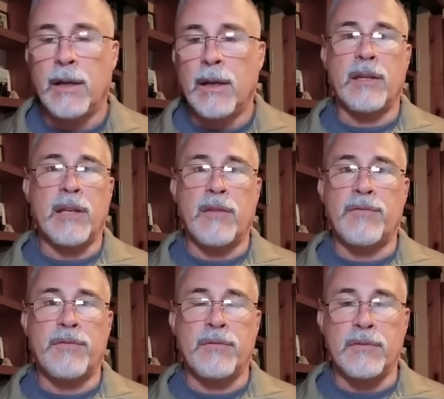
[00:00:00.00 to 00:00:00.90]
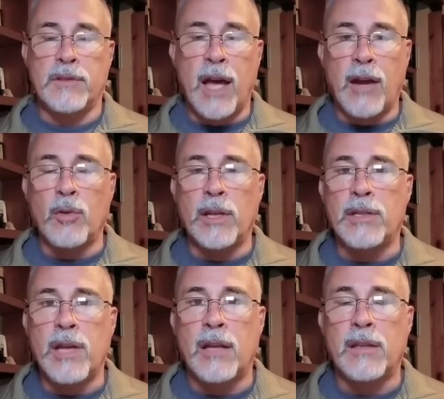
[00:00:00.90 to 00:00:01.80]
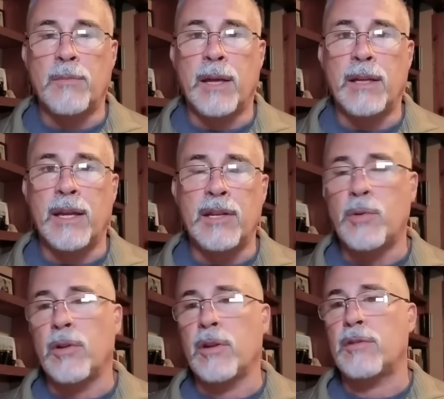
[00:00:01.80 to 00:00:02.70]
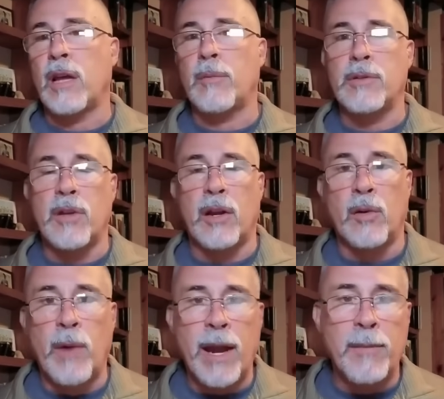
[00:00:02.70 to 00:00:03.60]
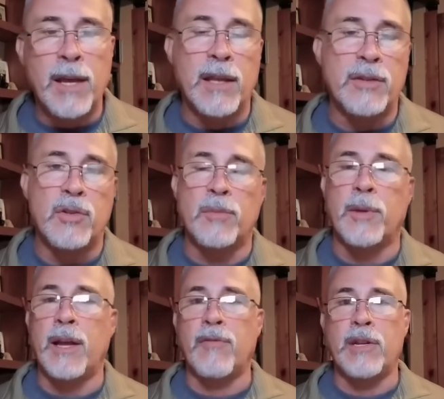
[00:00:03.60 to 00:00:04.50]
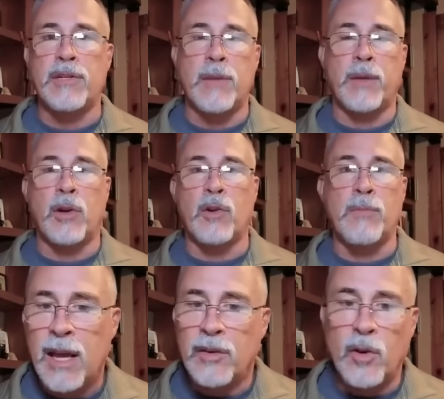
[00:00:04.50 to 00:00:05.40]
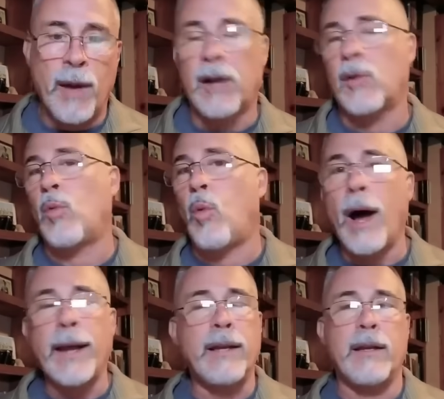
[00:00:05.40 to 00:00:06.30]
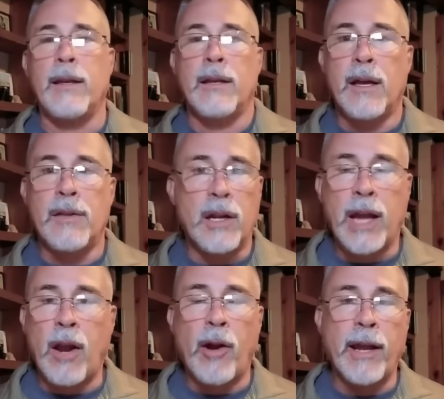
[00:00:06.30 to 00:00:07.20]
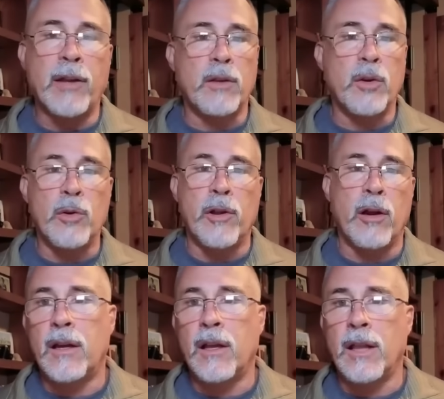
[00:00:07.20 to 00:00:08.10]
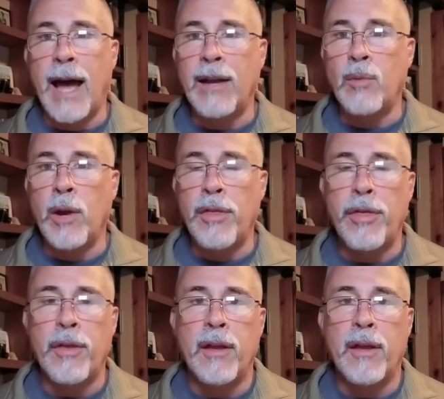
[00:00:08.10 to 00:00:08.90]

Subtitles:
They've not only shot them at Israel, they shot them at Saudi Arabia, they shoot them at every ship that goes by, no matter what they're carrying or who they're allied with.